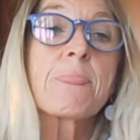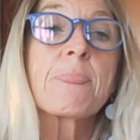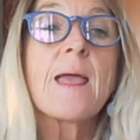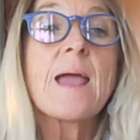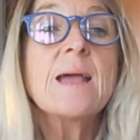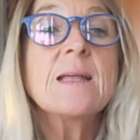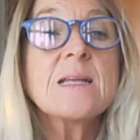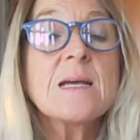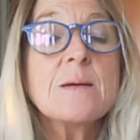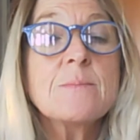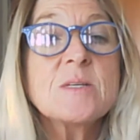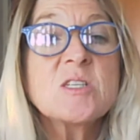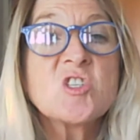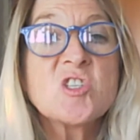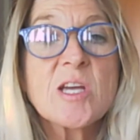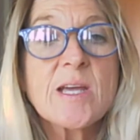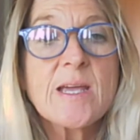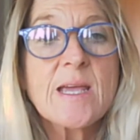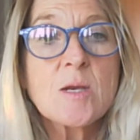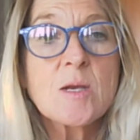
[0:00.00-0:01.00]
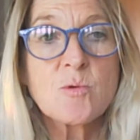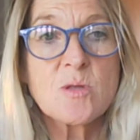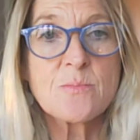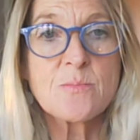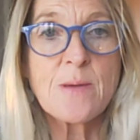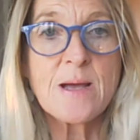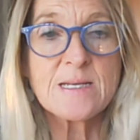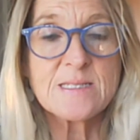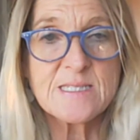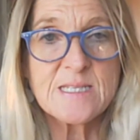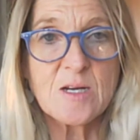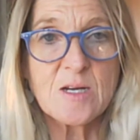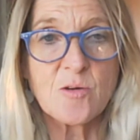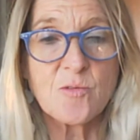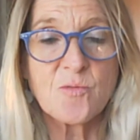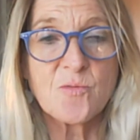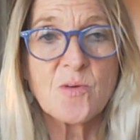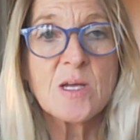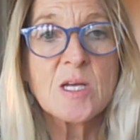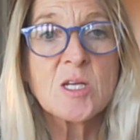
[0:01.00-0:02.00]
and I must check in with myself.
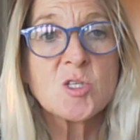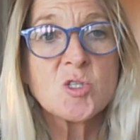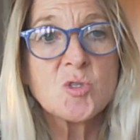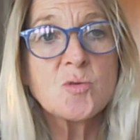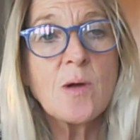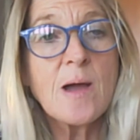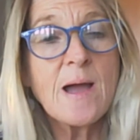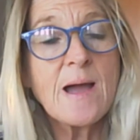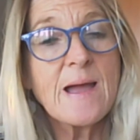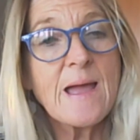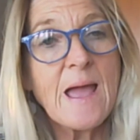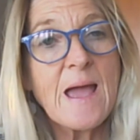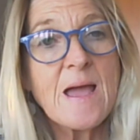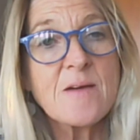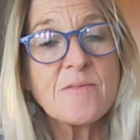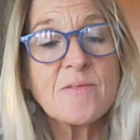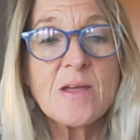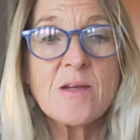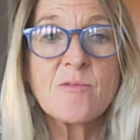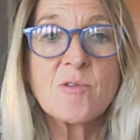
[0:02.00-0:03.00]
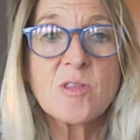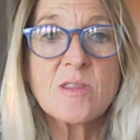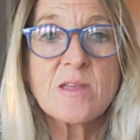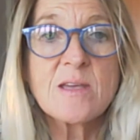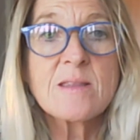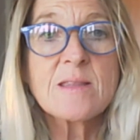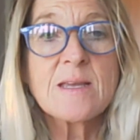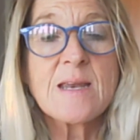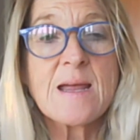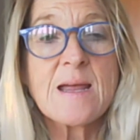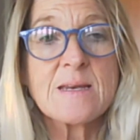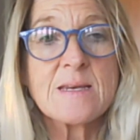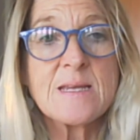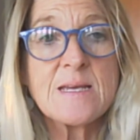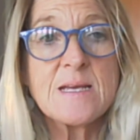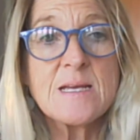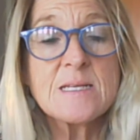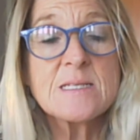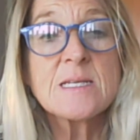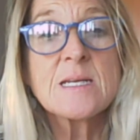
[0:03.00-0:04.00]
Do I have everything that I
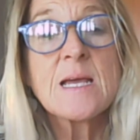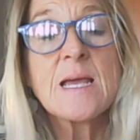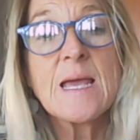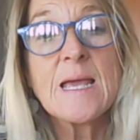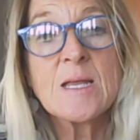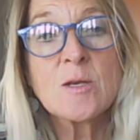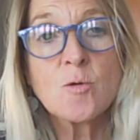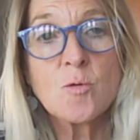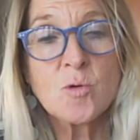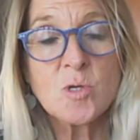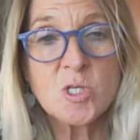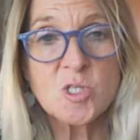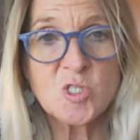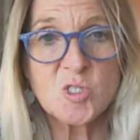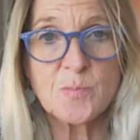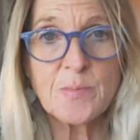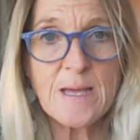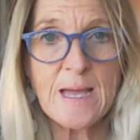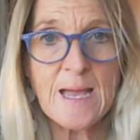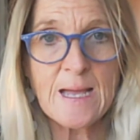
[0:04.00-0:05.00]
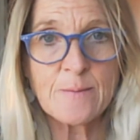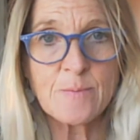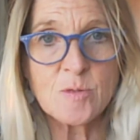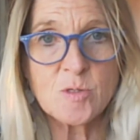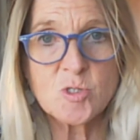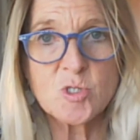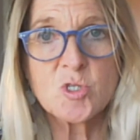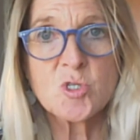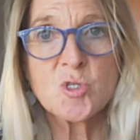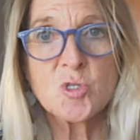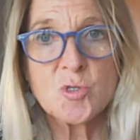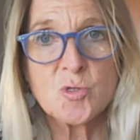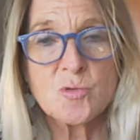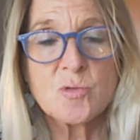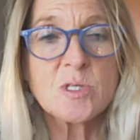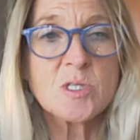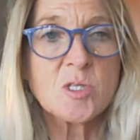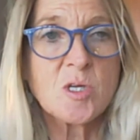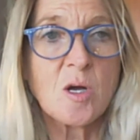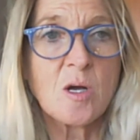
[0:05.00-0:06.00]
need in order to be able to do
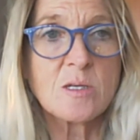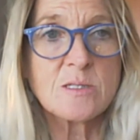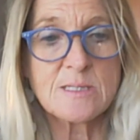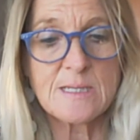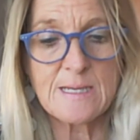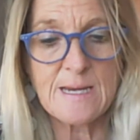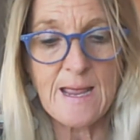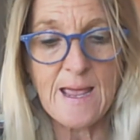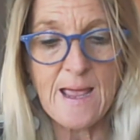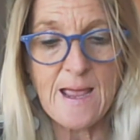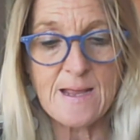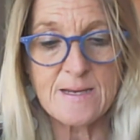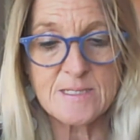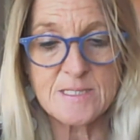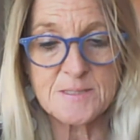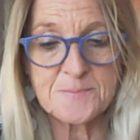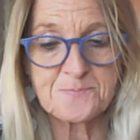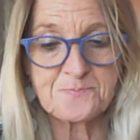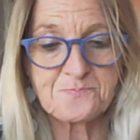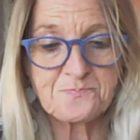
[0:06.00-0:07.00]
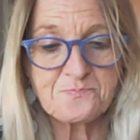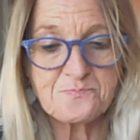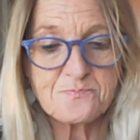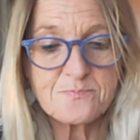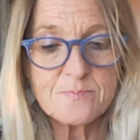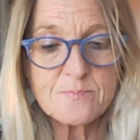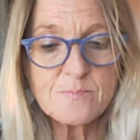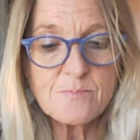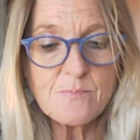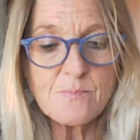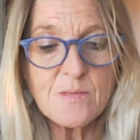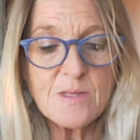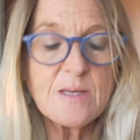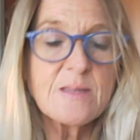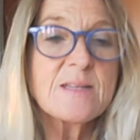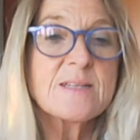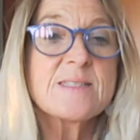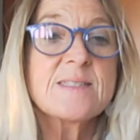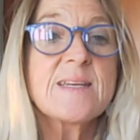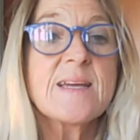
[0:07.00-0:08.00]
the task at hand?
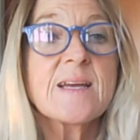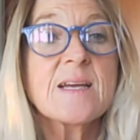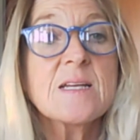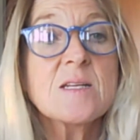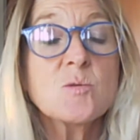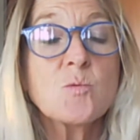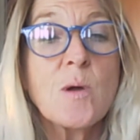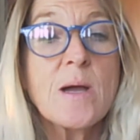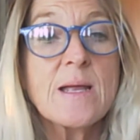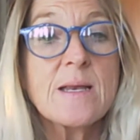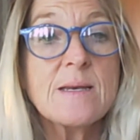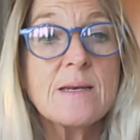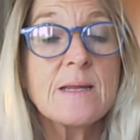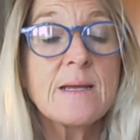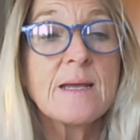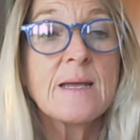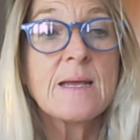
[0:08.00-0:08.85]
The second one